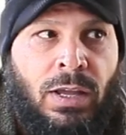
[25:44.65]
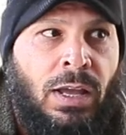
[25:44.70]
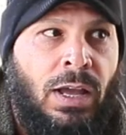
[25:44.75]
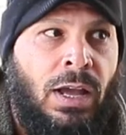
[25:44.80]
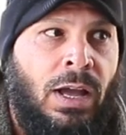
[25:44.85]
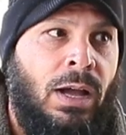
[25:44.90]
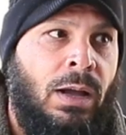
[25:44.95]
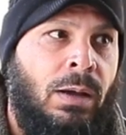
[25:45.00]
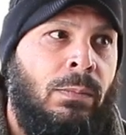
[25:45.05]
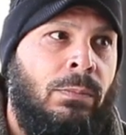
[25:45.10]

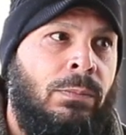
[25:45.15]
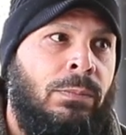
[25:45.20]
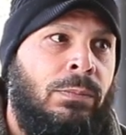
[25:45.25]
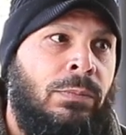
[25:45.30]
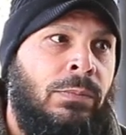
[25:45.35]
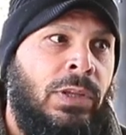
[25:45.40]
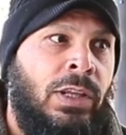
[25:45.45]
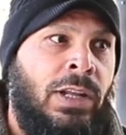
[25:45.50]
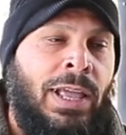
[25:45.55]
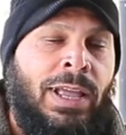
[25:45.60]
Um,
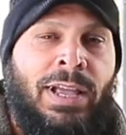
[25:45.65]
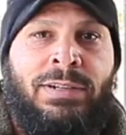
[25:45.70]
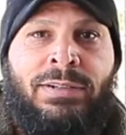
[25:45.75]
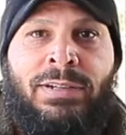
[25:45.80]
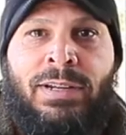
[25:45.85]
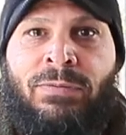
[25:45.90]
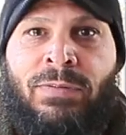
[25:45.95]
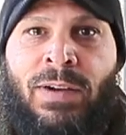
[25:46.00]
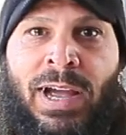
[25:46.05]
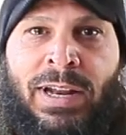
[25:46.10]
like I
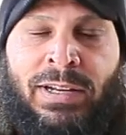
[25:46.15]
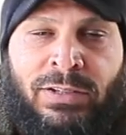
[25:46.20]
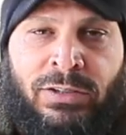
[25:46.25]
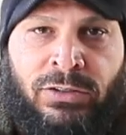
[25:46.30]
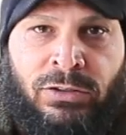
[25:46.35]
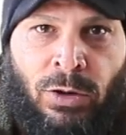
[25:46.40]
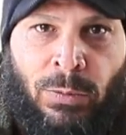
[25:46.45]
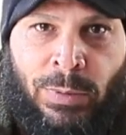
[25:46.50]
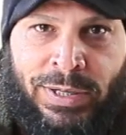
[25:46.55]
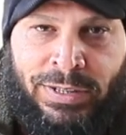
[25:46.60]
said, violence
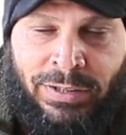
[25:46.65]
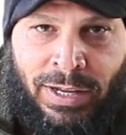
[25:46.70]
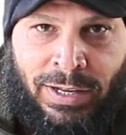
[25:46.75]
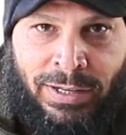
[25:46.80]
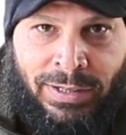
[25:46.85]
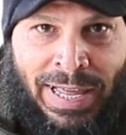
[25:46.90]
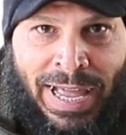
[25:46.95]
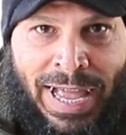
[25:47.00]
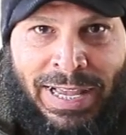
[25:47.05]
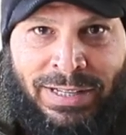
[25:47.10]
is always a
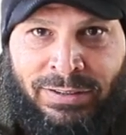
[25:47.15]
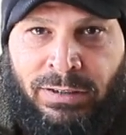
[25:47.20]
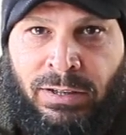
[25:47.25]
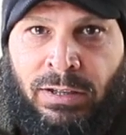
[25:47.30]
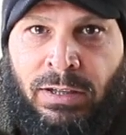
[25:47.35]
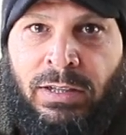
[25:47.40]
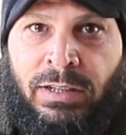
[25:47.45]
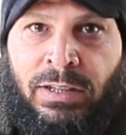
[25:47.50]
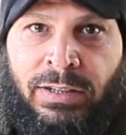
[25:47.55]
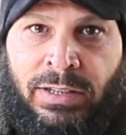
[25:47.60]
last
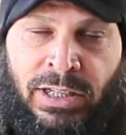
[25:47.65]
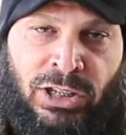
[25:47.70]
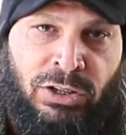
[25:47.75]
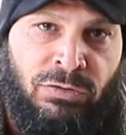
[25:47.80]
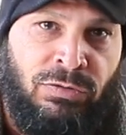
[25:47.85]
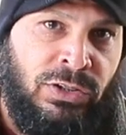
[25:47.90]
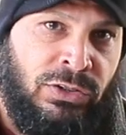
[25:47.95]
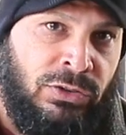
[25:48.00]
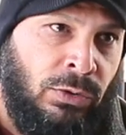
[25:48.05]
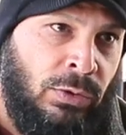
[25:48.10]
ditch
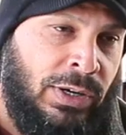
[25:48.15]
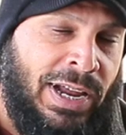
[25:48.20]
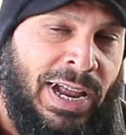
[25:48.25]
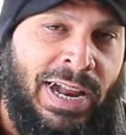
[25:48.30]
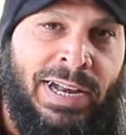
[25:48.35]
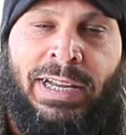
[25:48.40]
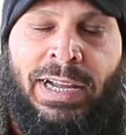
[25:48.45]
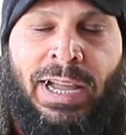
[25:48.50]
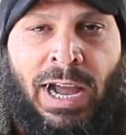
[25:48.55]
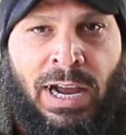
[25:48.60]
resort,
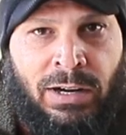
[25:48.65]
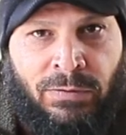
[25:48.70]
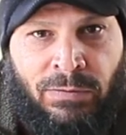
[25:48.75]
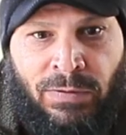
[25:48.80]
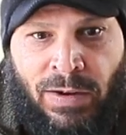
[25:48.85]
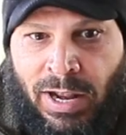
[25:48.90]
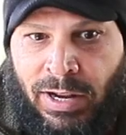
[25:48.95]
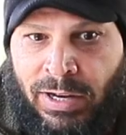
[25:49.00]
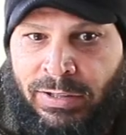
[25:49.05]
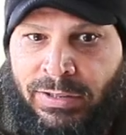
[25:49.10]
any kind of
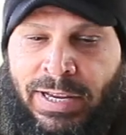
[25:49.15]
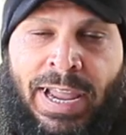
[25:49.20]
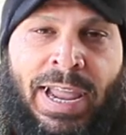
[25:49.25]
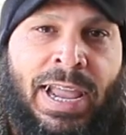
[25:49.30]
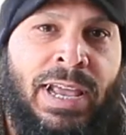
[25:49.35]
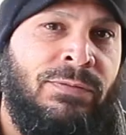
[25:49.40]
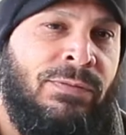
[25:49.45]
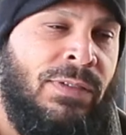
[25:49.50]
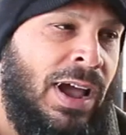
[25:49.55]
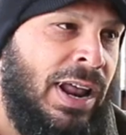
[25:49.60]
violence,
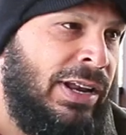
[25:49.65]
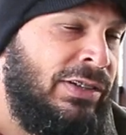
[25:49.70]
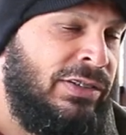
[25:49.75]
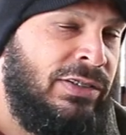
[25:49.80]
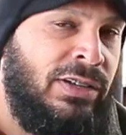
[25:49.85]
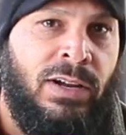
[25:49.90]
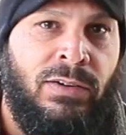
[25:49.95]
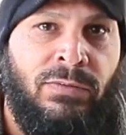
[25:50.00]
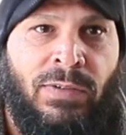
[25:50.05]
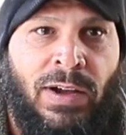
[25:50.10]
hand violence,
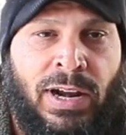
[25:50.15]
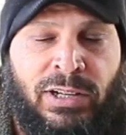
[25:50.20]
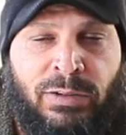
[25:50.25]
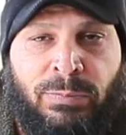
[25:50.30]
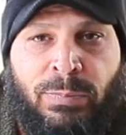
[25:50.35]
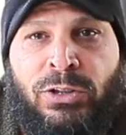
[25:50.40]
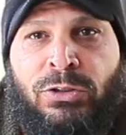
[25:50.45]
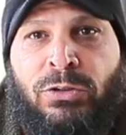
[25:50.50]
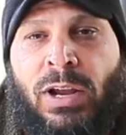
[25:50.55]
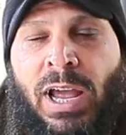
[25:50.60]
gun violence,
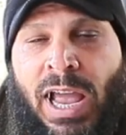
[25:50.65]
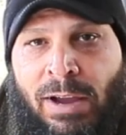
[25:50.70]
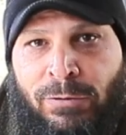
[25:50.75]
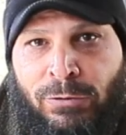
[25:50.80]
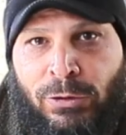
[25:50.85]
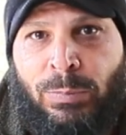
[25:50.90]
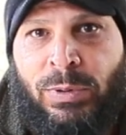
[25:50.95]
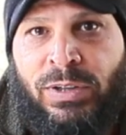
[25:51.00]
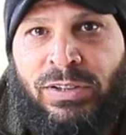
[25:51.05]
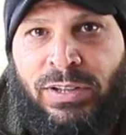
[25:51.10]
but you have
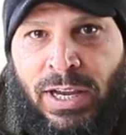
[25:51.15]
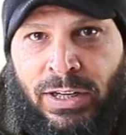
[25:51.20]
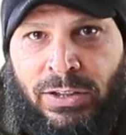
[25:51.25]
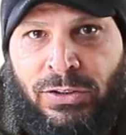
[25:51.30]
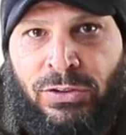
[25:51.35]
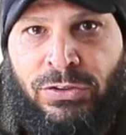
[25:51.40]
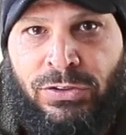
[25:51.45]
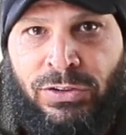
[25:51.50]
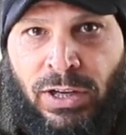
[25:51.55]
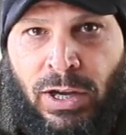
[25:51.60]
to protect
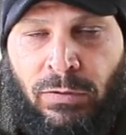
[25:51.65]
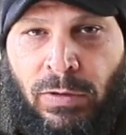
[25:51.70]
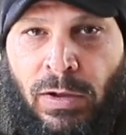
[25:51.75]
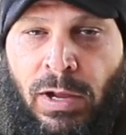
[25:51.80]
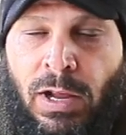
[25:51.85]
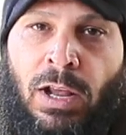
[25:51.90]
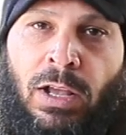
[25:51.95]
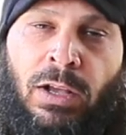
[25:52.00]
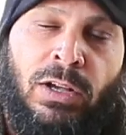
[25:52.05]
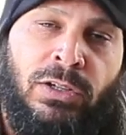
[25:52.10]
yourself
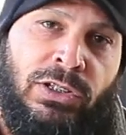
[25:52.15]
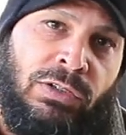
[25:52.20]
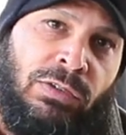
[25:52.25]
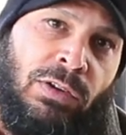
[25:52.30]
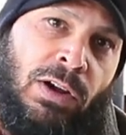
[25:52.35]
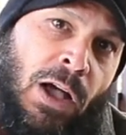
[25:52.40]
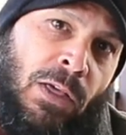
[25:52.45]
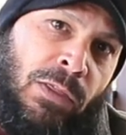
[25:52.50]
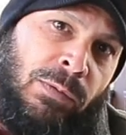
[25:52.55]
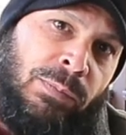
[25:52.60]
because there
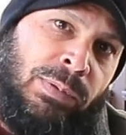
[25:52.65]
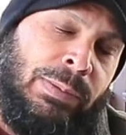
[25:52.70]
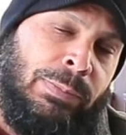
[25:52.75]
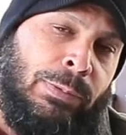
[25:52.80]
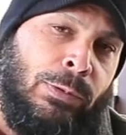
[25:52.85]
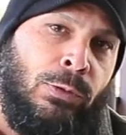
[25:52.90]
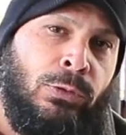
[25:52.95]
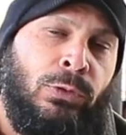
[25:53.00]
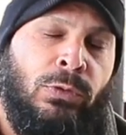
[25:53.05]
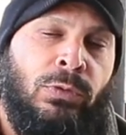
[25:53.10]
are other
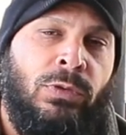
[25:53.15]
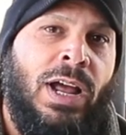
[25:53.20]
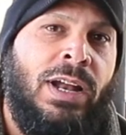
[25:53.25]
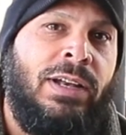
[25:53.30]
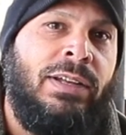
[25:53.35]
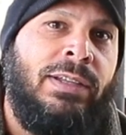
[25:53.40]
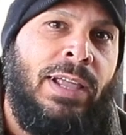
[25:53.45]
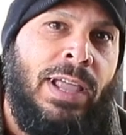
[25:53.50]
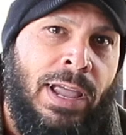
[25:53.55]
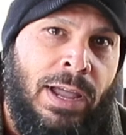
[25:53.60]
people who do
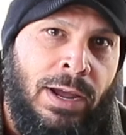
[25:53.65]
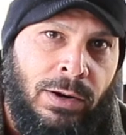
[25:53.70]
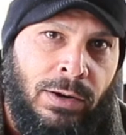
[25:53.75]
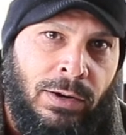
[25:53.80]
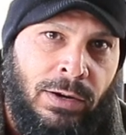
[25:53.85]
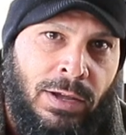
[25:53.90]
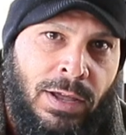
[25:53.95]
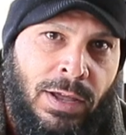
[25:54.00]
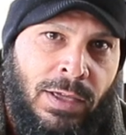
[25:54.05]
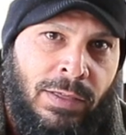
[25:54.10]
not care
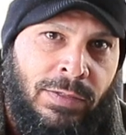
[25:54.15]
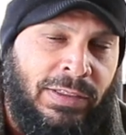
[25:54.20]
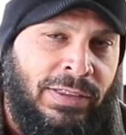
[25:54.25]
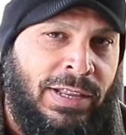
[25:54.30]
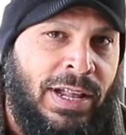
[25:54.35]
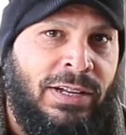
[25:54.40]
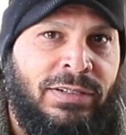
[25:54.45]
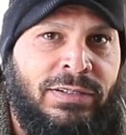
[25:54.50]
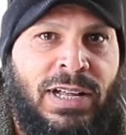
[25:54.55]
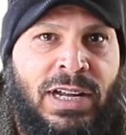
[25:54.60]
that
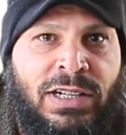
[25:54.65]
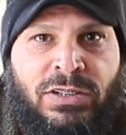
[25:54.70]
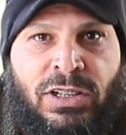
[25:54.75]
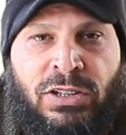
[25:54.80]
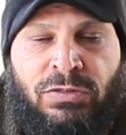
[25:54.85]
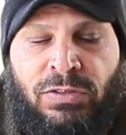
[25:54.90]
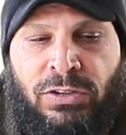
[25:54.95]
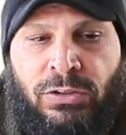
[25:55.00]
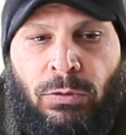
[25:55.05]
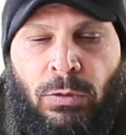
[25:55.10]
that is a last ditch
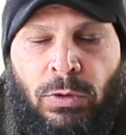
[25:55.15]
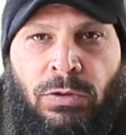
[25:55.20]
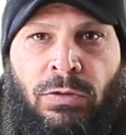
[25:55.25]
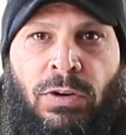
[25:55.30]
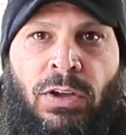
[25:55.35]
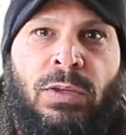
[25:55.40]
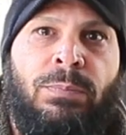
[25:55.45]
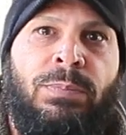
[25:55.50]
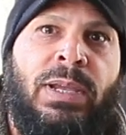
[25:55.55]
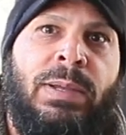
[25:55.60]
resort. There are
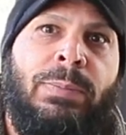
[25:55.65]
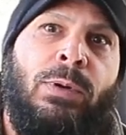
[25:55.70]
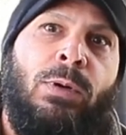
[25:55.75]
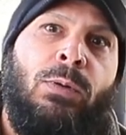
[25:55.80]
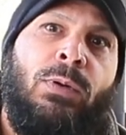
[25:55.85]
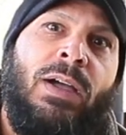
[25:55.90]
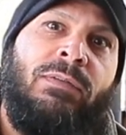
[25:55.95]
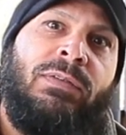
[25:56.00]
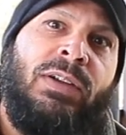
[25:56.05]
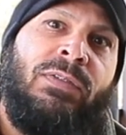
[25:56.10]
other people
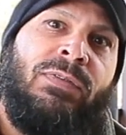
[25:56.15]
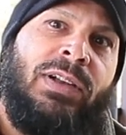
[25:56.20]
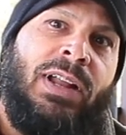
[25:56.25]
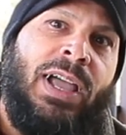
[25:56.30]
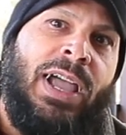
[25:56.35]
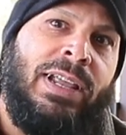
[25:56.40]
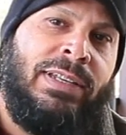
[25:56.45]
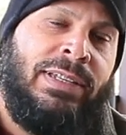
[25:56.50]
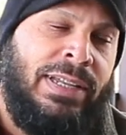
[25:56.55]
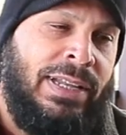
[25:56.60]
who have different
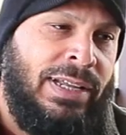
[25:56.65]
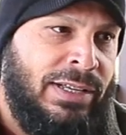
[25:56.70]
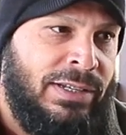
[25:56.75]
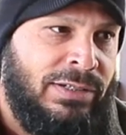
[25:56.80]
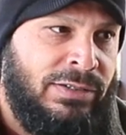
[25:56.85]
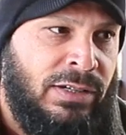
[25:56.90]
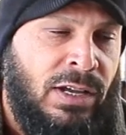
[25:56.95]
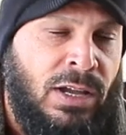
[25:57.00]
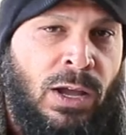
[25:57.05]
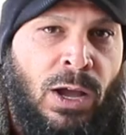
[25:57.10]

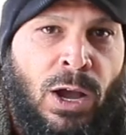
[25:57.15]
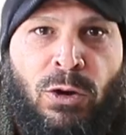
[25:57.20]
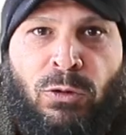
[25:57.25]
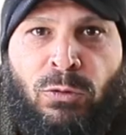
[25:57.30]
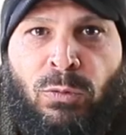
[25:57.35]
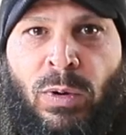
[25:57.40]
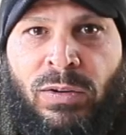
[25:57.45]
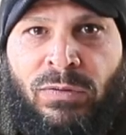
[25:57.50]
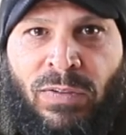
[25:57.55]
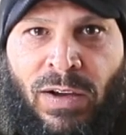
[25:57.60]
ideas
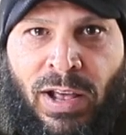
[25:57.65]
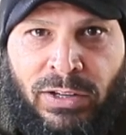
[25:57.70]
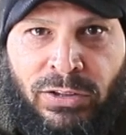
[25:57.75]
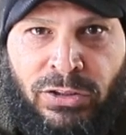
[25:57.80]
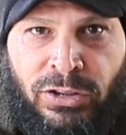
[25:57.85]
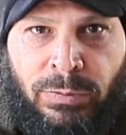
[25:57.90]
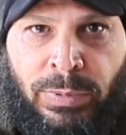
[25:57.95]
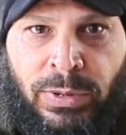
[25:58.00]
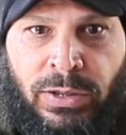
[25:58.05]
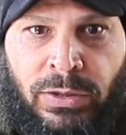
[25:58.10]
of when violence
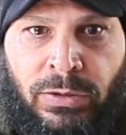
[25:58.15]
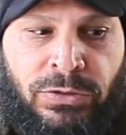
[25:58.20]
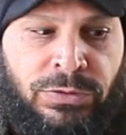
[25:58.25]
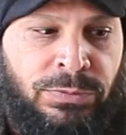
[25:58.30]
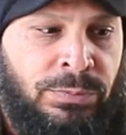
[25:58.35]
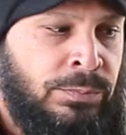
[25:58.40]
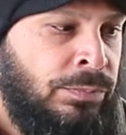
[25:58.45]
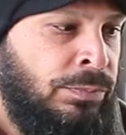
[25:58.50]
should be used.